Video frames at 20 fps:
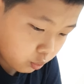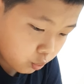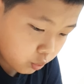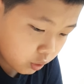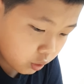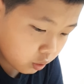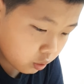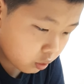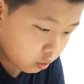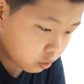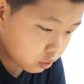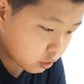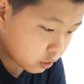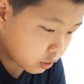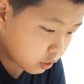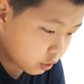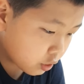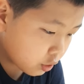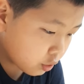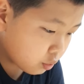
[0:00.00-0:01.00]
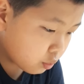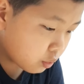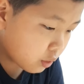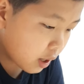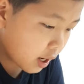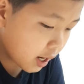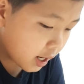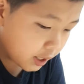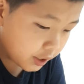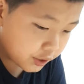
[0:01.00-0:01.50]
will go to the
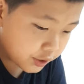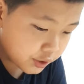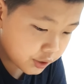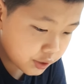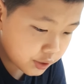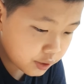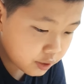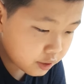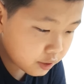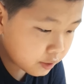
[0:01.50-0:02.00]
U.S.